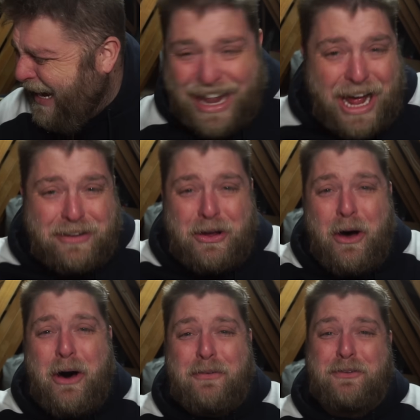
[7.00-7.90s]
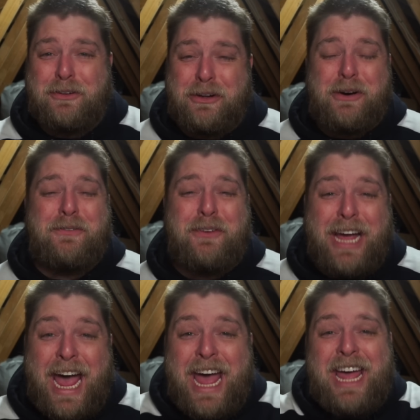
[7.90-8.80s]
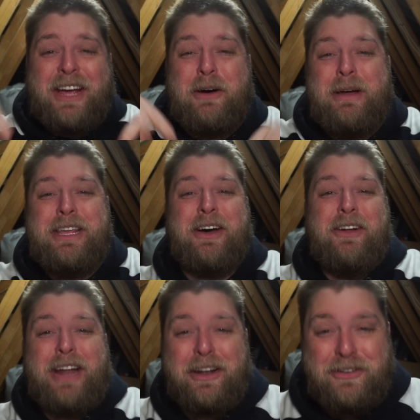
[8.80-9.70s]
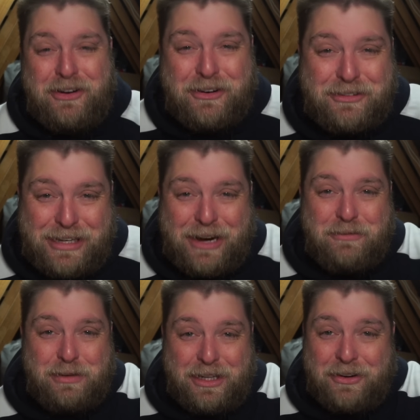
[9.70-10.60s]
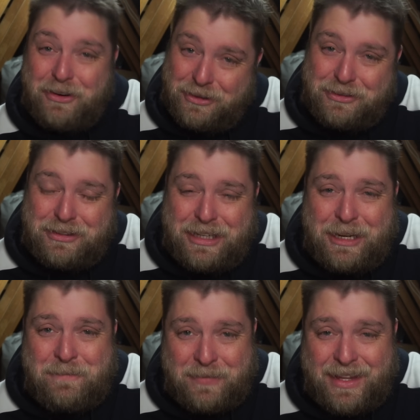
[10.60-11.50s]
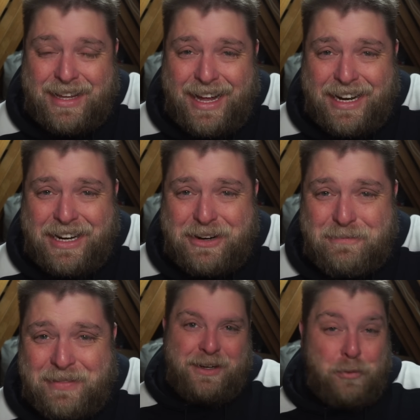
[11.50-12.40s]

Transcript: That's awful. Don't forget, comment your dad jokes down below, because I need them.